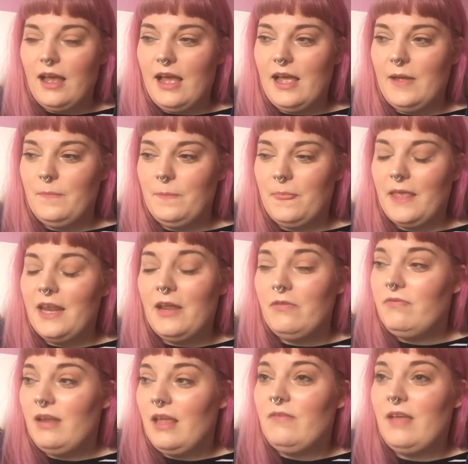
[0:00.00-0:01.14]
Um, and
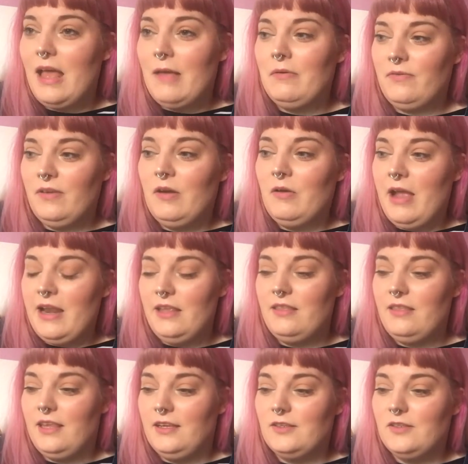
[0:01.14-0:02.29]
I've never ever felt
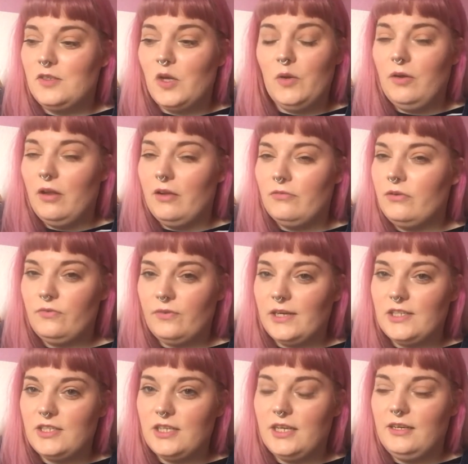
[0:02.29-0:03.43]
anything so like
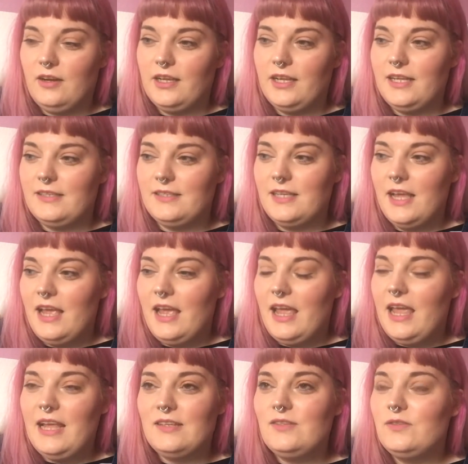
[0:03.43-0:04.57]
refreshing. Like it's
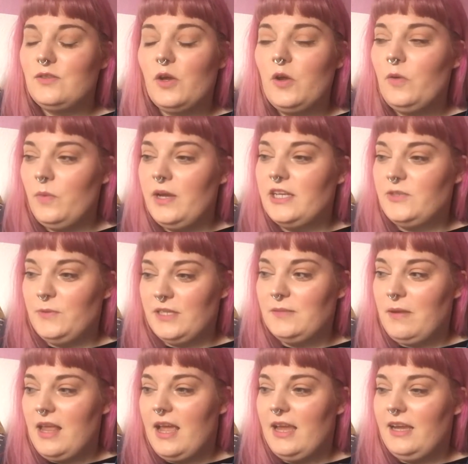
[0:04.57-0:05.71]
it's so weird to
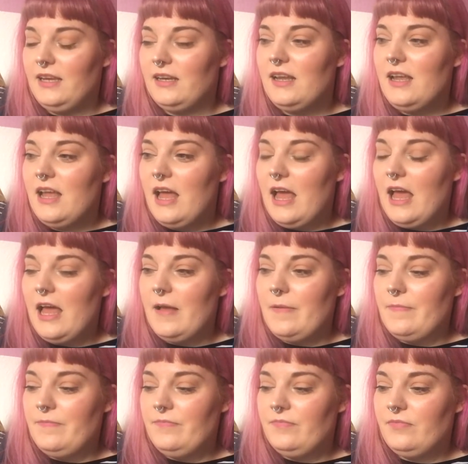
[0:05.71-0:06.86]
explain.
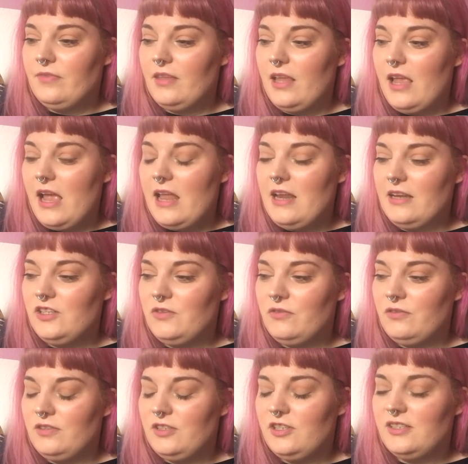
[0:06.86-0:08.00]
Um, and she
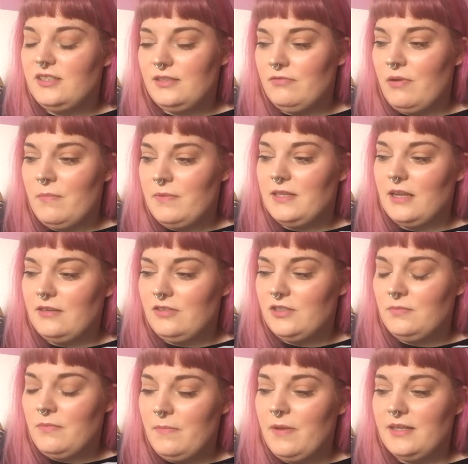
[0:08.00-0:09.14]
she just remembered. I just
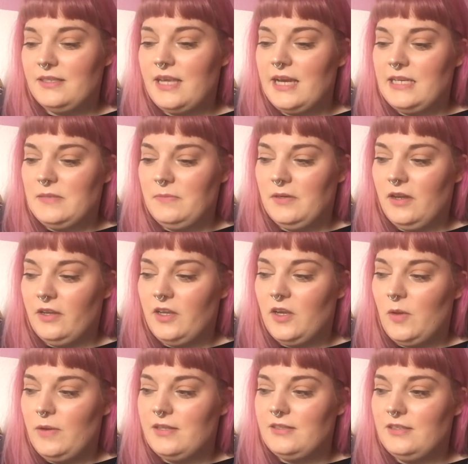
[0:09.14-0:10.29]
remember her saying to me like, you
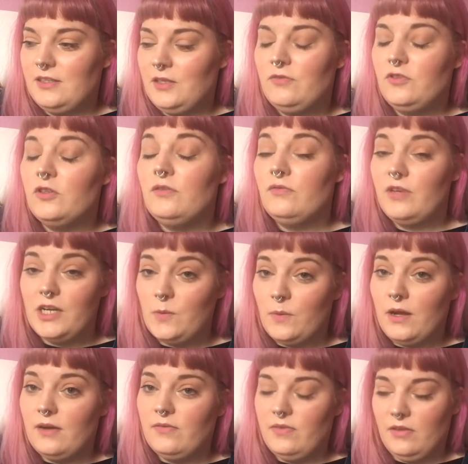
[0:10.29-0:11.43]
know, it's you've done really
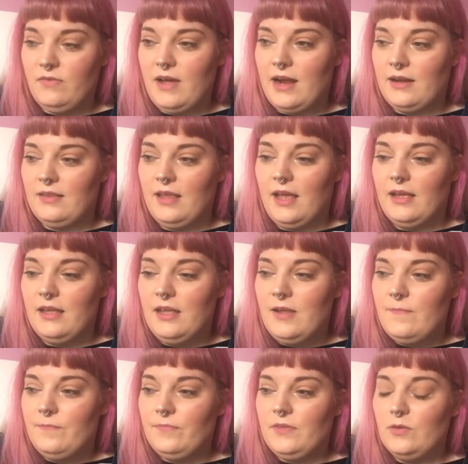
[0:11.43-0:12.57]
well for the fact that
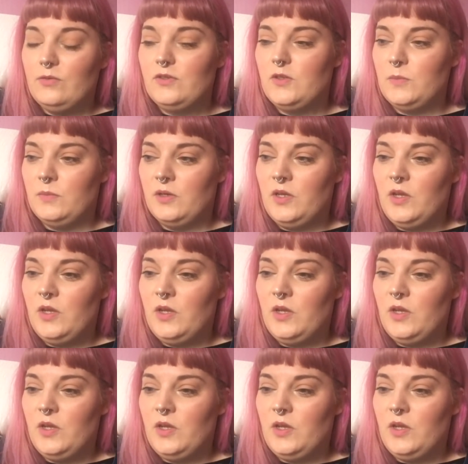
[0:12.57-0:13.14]
you're someone